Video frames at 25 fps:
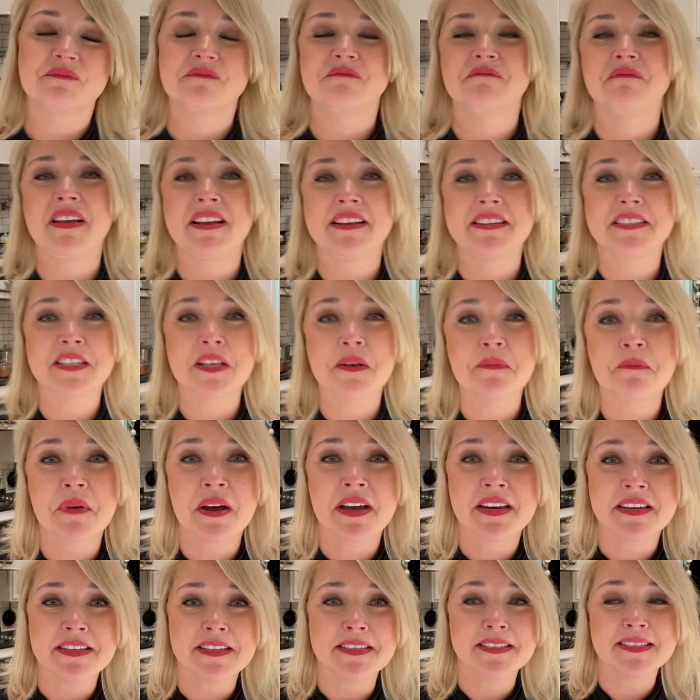make
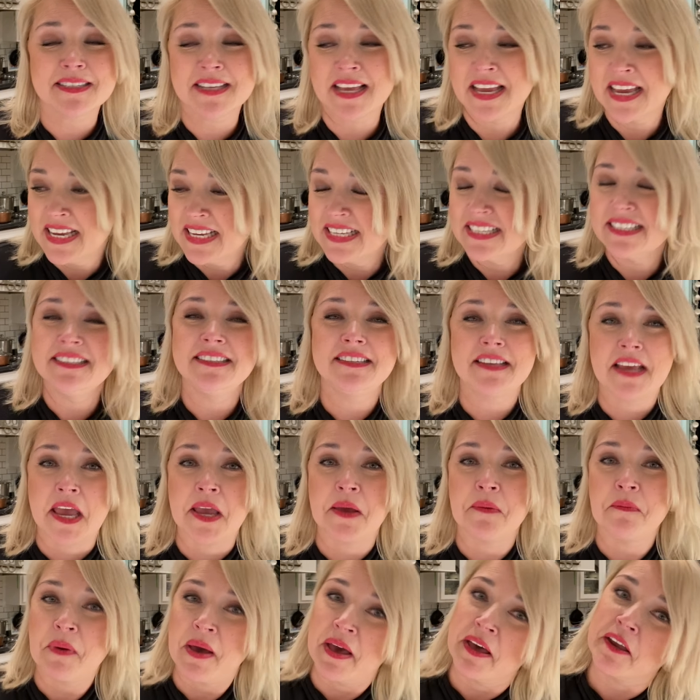somebody's
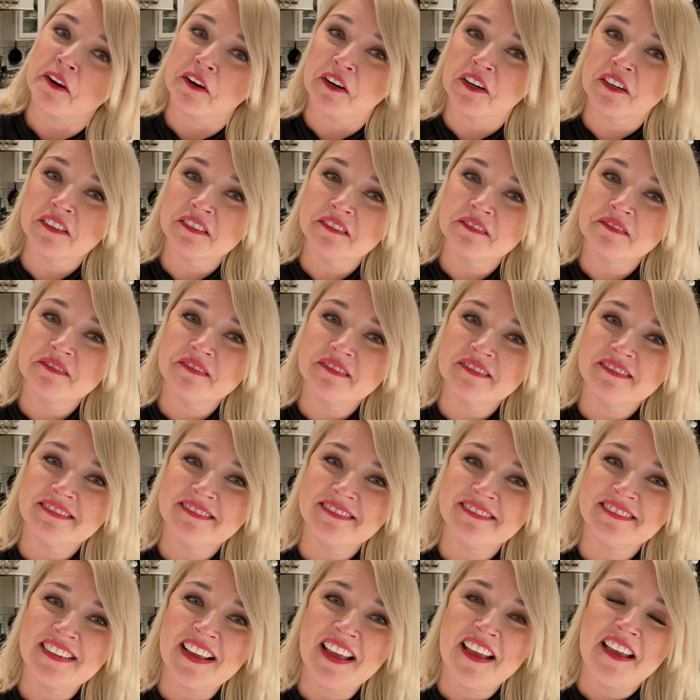day better.
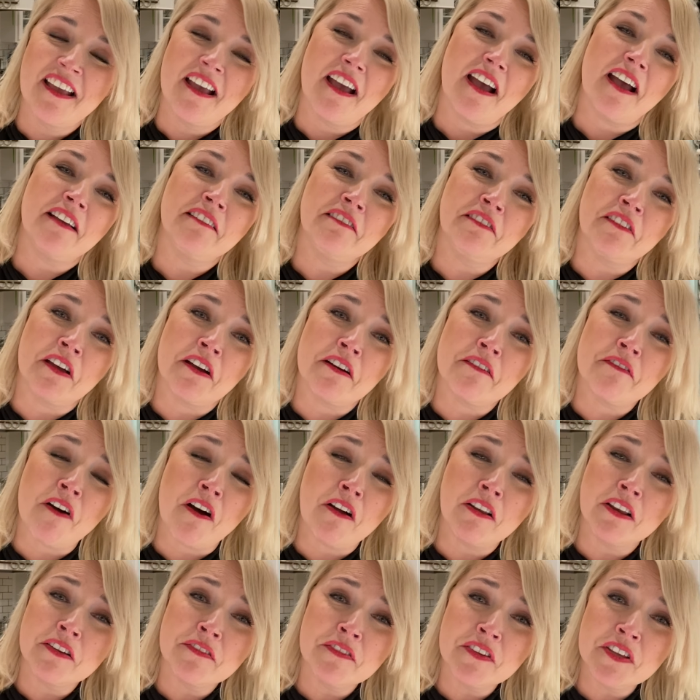I love
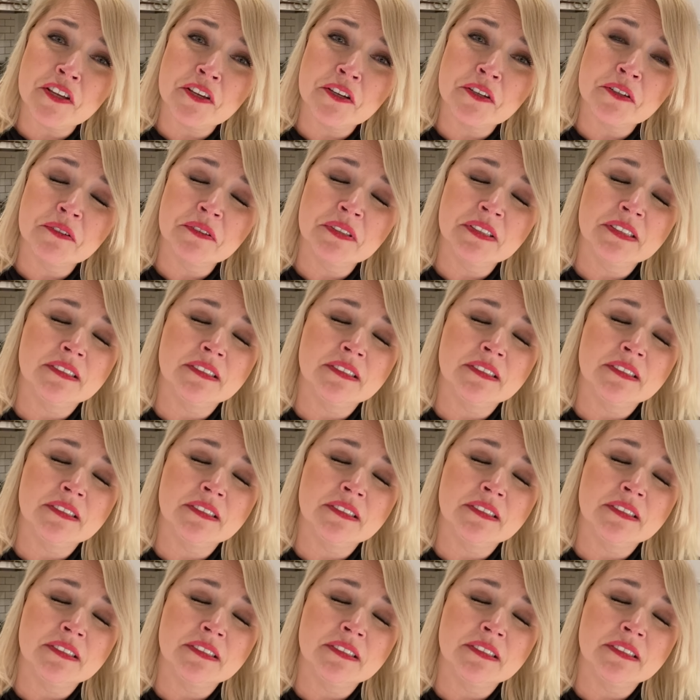all of you.